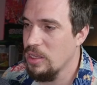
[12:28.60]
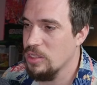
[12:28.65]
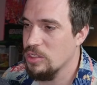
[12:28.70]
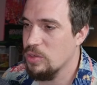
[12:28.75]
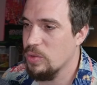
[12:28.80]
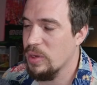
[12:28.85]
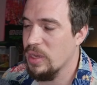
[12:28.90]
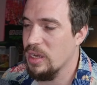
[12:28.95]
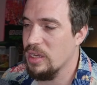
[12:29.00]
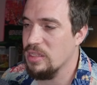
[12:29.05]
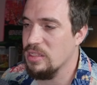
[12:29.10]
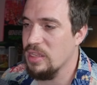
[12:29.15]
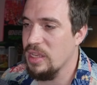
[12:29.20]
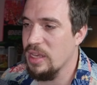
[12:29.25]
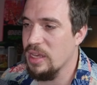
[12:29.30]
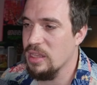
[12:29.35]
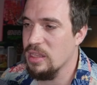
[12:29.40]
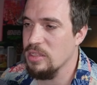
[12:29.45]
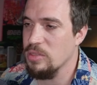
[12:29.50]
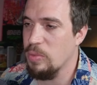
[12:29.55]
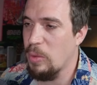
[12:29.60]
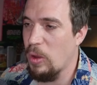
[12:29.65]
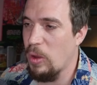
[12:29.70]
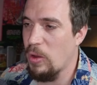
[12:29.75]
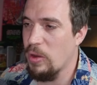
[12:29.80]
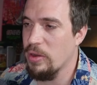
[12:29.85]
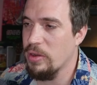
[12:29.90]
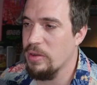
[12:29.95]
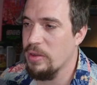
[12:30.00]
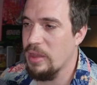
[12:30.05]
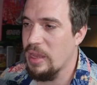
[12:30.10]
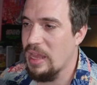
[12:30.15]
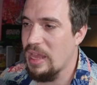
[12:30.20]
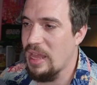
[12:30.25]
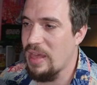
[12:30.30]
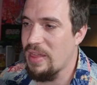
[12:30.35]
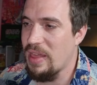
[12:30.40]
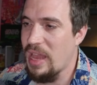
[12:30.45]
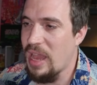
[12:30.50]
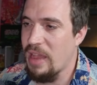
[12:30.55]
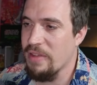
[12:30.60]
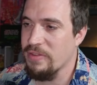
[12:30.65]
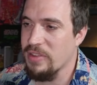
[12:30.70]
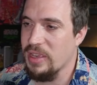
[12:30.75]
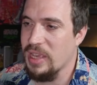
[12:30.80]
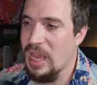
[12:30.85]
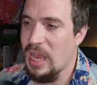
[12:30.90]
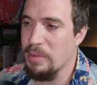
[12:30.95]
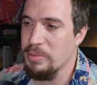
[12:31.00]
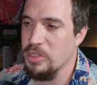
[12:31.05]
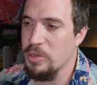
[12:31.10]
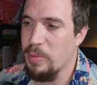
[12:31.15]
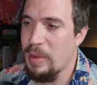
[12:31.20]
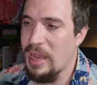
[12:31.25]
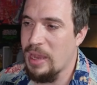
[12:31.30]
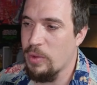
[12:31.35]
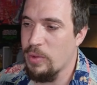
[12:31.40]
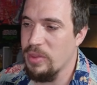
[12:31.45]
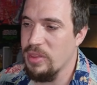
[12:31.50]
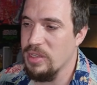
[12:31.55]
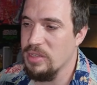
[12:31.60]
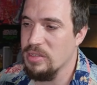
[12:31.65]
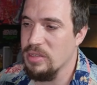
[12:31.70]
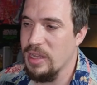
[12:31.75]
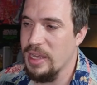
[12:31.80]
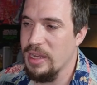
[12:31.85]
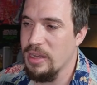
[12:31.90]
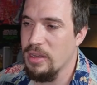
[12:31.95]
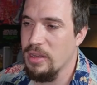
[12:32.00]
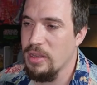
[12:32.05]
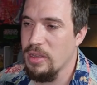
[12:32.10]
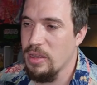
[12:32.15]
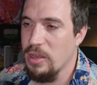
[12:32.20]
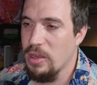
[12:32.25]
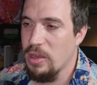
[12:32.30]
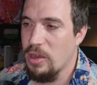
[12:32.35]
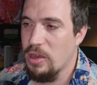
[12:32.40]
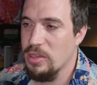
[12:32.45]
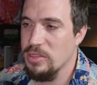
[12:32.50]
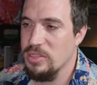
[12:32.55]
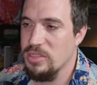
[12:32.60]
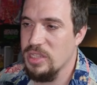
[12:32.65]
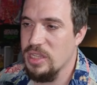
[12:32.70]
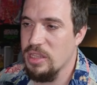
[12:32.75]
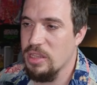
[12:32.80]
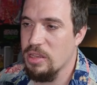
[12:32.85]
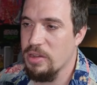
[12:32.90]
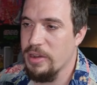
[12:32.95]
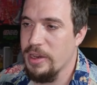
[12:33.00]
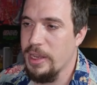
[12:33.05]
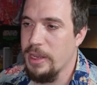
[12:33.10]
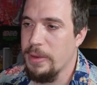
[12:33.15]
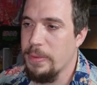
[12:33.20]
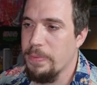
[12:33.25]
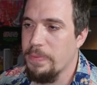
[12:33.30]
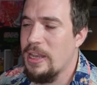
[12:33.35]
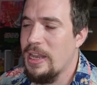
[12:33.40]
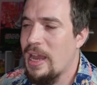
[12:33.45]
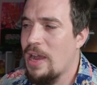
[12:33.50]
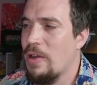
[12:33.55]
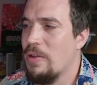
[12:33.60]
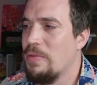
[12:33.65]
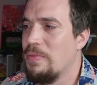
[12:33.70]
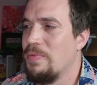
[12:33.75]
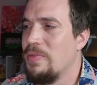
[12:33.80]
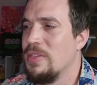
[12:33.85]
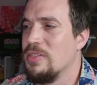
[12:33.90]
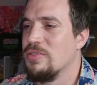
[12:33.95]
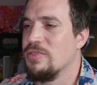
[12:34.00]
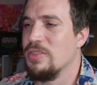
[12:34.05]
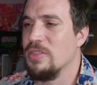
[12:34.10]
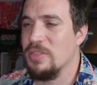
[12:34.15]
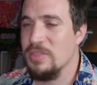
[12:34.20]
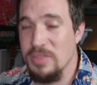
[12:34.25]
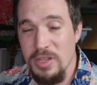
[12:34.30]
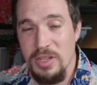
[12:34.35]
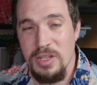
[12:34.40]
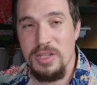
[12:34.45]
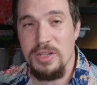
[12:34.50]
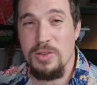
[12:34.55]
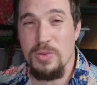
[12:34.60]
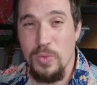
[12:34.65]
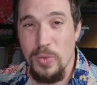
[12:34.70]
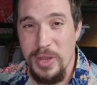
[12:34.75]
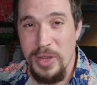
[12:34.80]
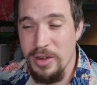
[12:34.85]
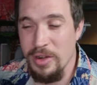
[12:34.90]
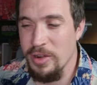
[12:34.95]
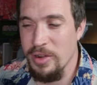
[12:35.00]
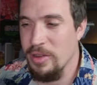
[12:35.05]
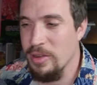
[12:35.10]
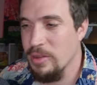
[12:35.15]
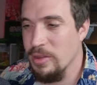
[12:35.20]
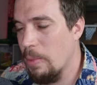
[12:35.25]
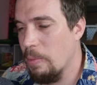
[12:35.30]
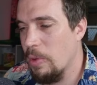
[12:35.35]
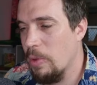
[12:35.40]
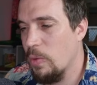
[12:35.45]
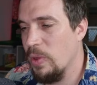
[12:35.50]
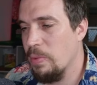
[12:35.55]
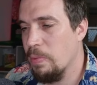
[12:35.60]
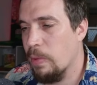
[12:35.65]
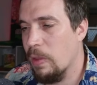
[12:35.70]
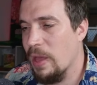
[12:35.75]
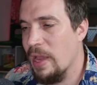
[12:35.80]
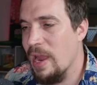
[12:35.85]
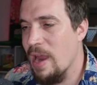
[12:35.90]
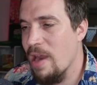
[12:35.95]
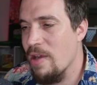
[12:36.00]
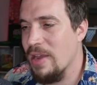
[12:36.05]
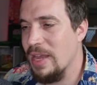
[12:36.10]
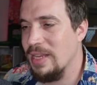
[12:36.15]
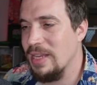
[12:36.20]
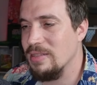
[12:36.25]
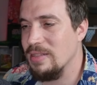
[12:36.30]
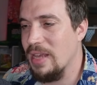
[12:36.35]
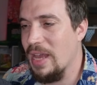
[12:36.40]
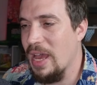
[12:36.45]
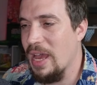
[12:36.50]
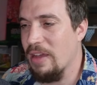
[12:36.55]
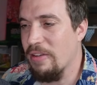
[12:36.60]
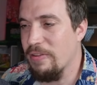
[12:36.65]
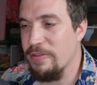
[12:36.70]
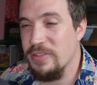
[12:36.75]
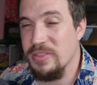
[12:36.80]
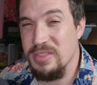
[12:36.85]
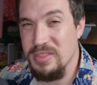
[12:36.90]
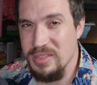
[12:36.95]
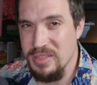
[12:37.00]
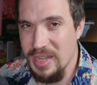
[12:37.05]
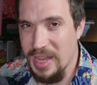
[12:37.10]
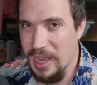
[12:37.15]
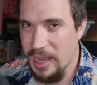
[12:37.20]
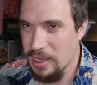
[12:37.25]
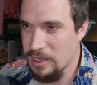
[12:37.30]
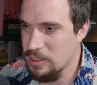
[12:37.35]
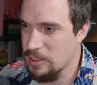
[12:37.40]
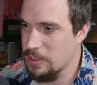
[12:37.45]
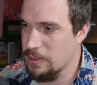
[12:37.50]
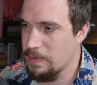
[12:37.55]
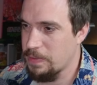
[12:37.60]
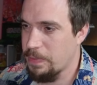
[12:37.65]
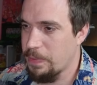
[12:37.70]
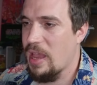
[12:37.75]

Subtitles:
So we're going to take this pawn, and they have to capture back with this knight on c3. Now, this looks a little weird, but we play our knight to f6.